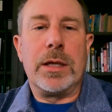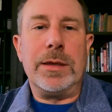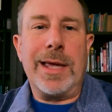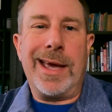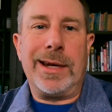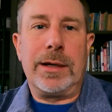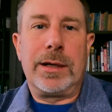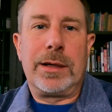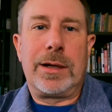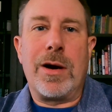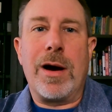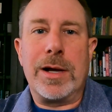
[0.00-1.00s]
that
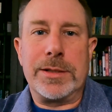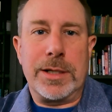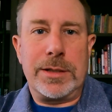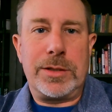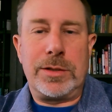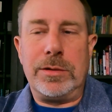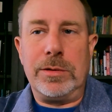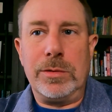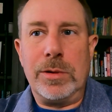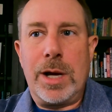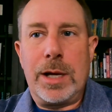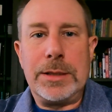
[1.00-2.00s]
cause us
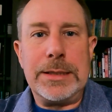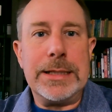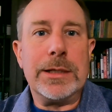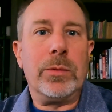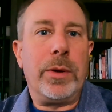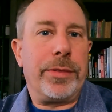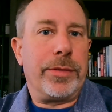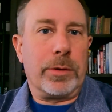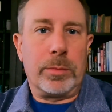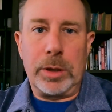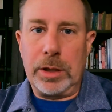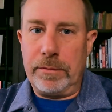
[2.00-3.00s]
to deal with
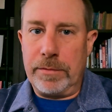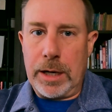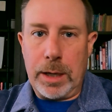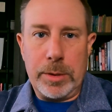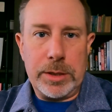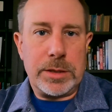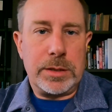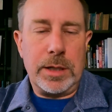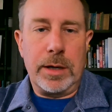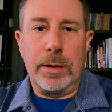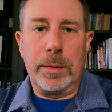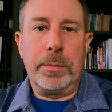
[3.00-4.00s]
thermal environments
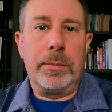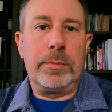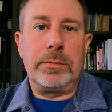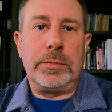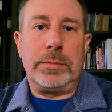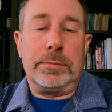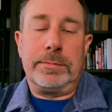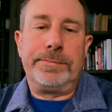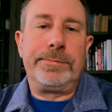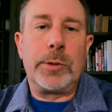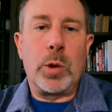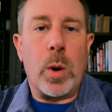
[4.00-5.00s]
that are
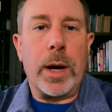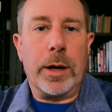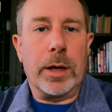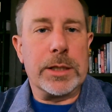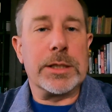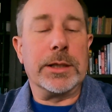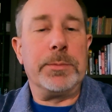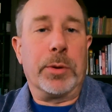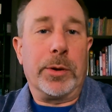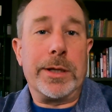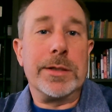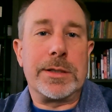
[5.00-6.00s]
quite honestly
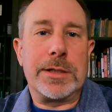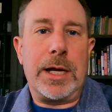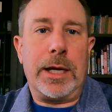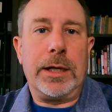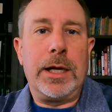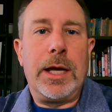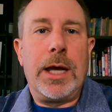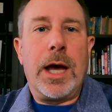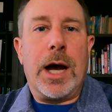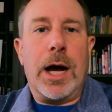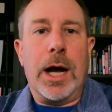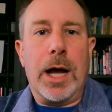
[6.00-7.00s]
pretty insane.
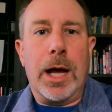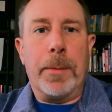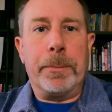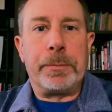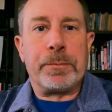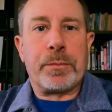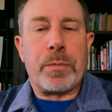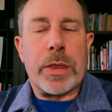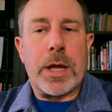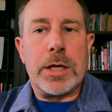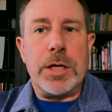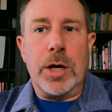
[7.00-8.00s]
Uh,
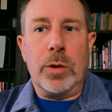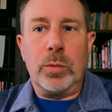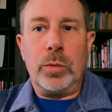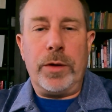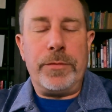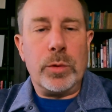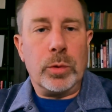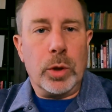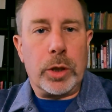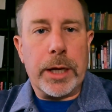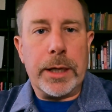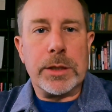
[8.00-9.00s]
you know, if you
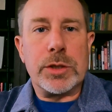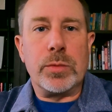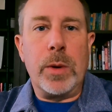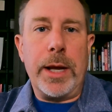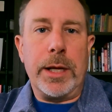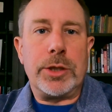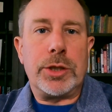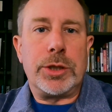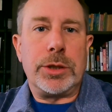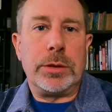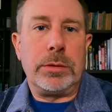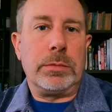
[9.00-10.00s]
look at a
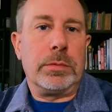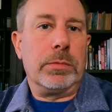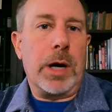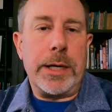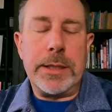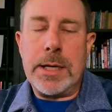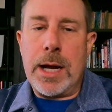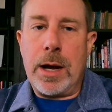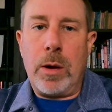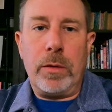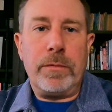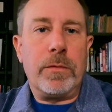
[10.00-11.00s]
switch right
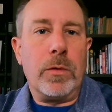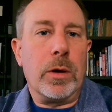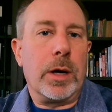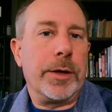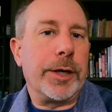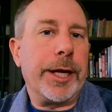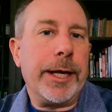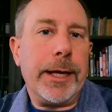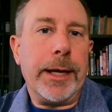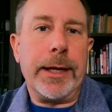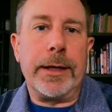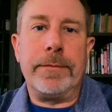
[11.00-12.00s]
now at 400
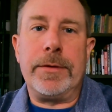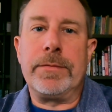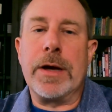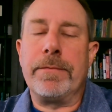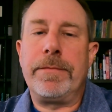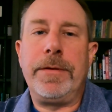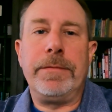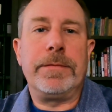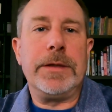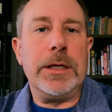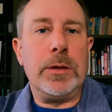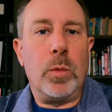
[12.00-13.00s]
gig, if you've got
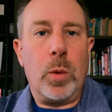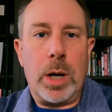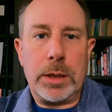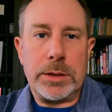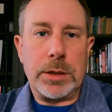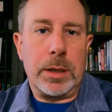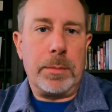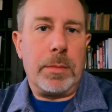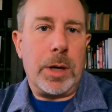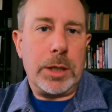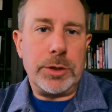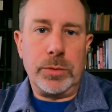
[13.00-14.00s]
15 watts on a
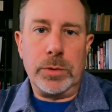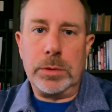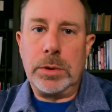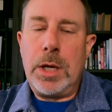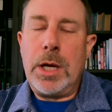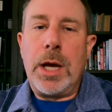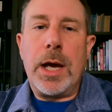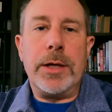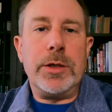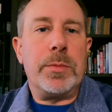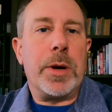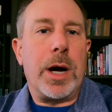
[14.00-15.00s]
module
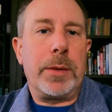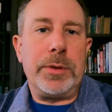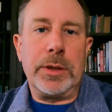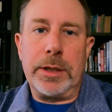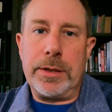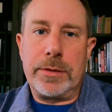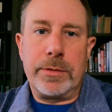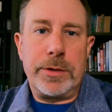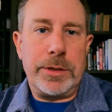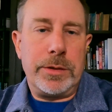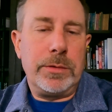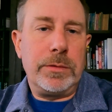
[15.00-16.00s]
and you populate
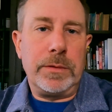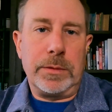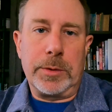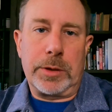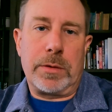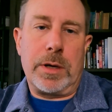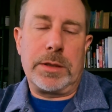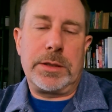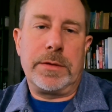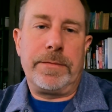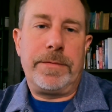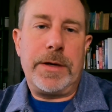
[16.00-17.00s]
32 of them
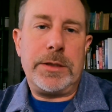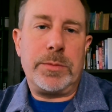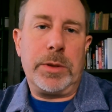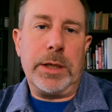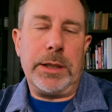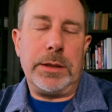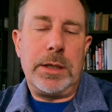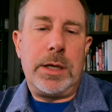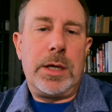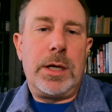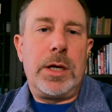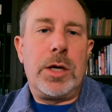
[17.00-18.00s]
across the faceplate,
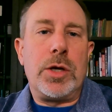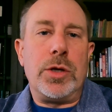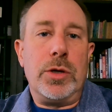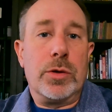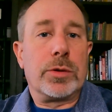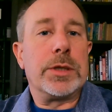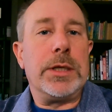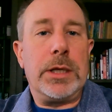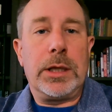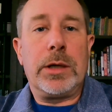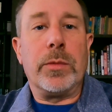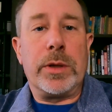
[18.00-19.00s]
you're
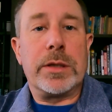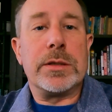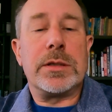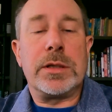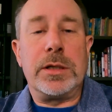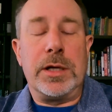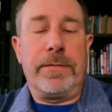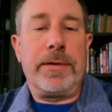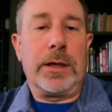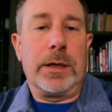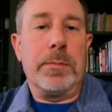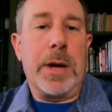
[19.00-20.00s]
dealing with a
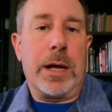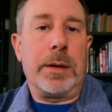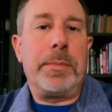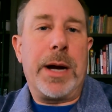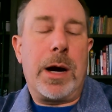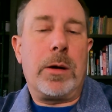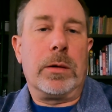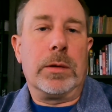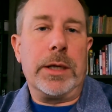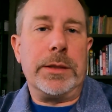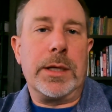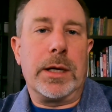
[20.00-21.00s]
significant amount of power
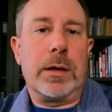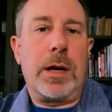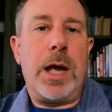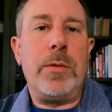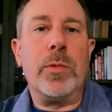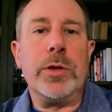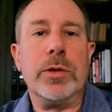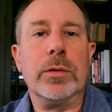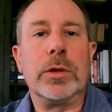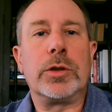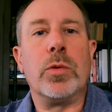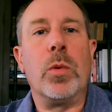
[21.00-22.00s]
right there. And when you
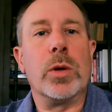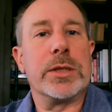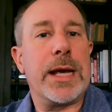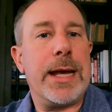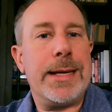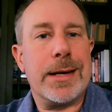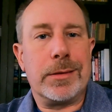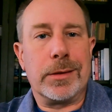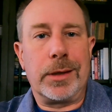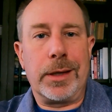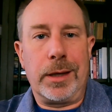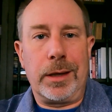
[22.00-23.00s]
look towards
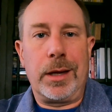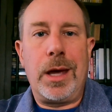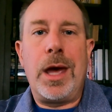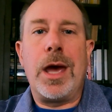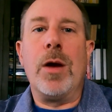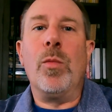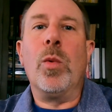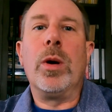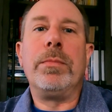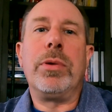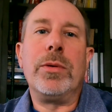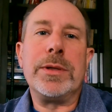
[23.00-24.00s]
800 gig and
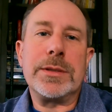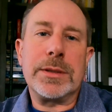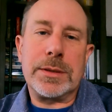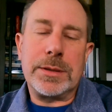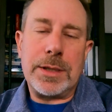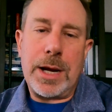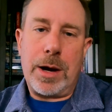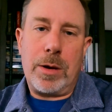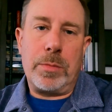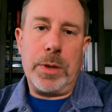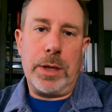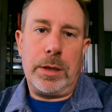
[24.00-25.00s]
1.6
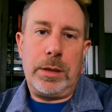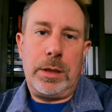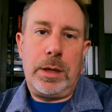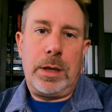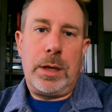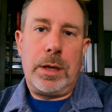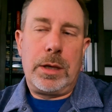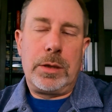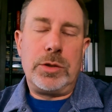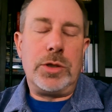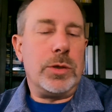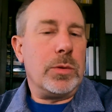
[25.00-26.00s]
terabit,
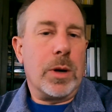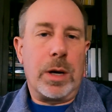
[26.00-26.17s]
do you